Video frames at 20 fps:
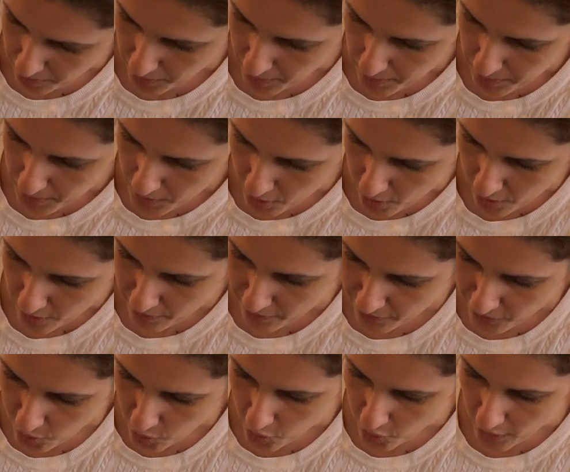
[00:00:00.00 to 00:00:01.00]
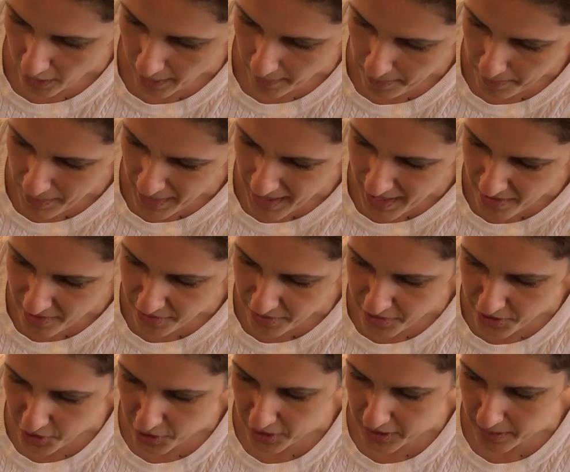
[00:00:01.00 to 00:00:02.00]
pop it on for about
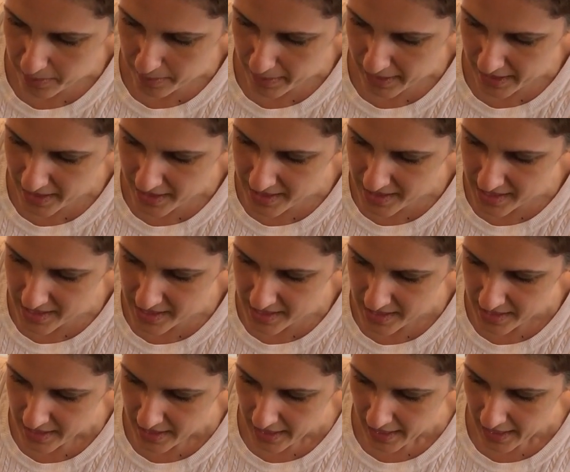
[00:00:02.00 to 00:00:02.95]
30 minutes.